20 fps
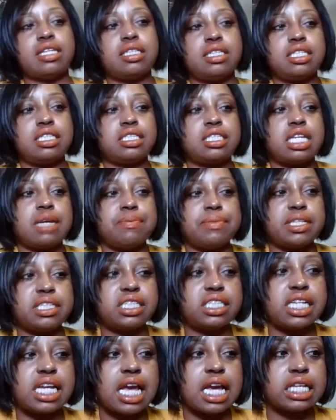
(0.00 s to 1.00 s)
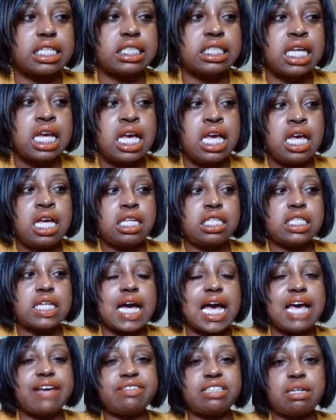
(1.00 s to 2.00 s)
The stimulus checks. So
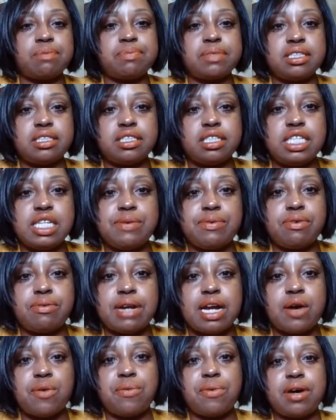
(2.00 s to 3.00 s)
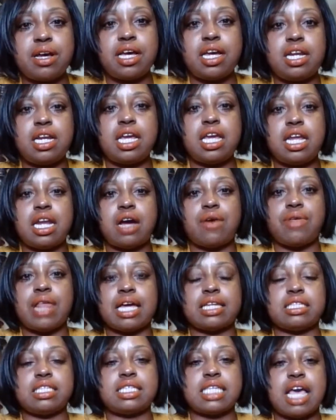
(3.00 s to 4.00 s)
I have something to do around 1, and I would
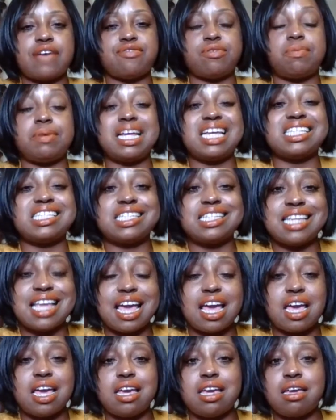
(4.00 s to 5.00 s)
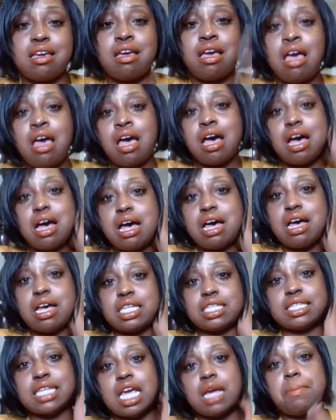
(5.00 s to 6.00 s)
like to say have a blessed day.
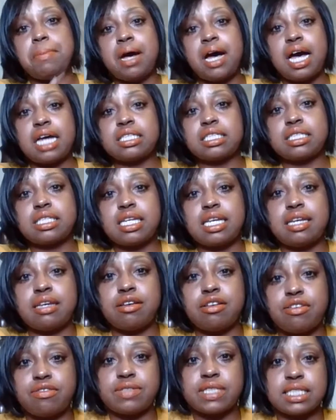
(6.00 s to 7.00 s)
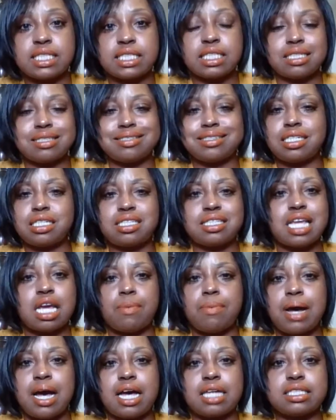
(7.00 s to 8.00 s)
Stay positive. Just stay
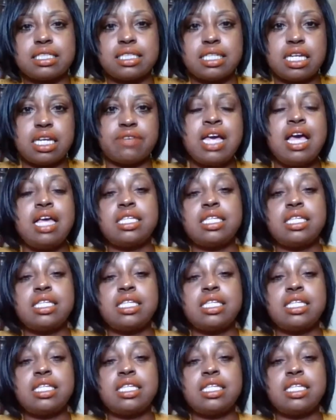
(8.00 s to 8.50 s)
positive.